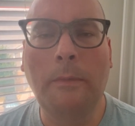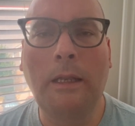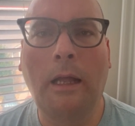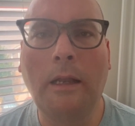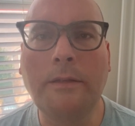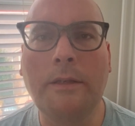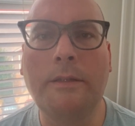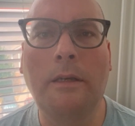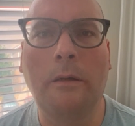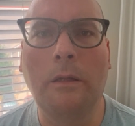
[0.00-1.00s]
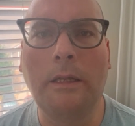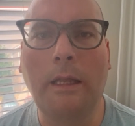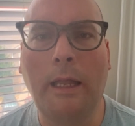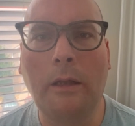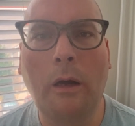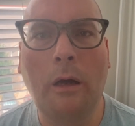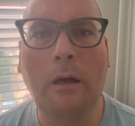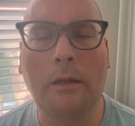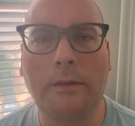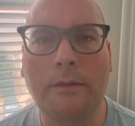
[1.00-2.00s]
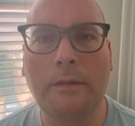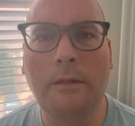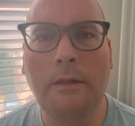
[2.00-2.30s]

not necessarily a cause.